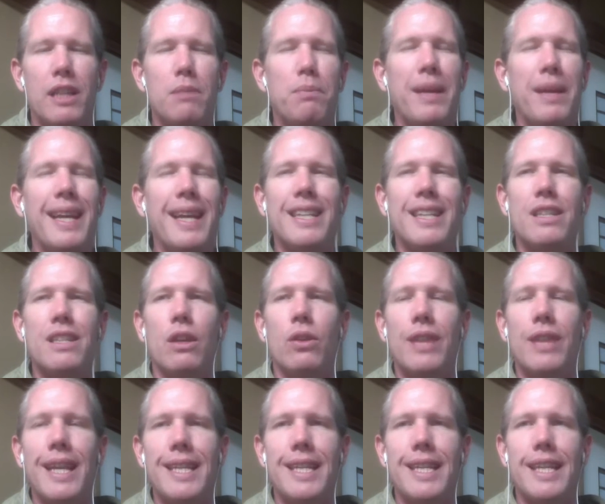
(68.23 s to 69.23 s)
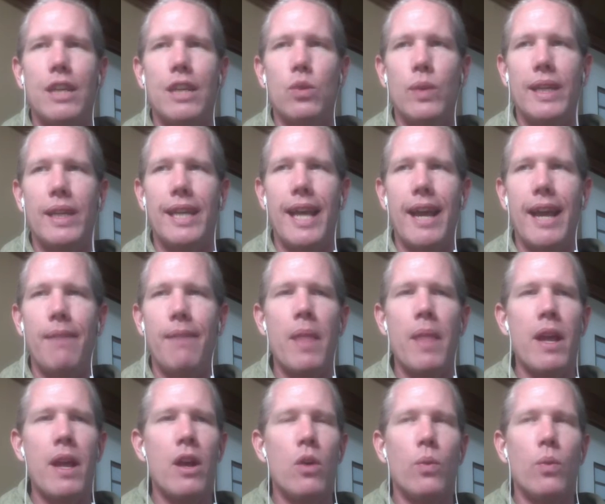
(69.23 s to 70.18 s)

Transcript: as being as authentic as we can.